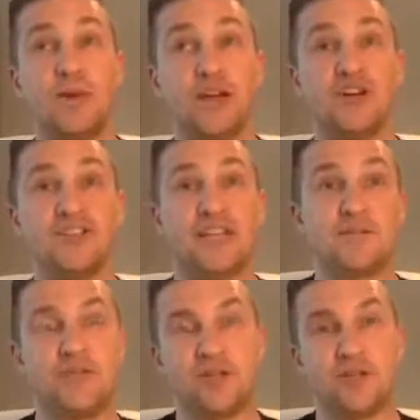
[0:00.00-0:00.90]
because that's
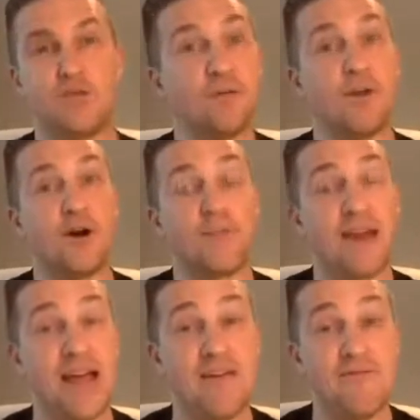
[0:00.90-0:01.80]
been such a big part of my
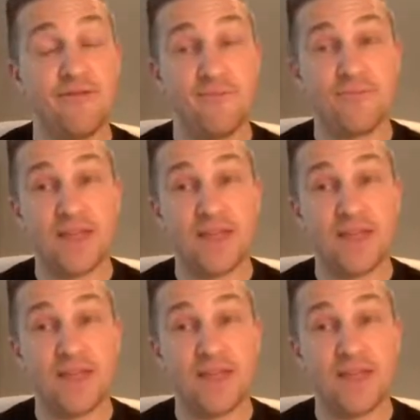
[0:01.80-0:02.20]
life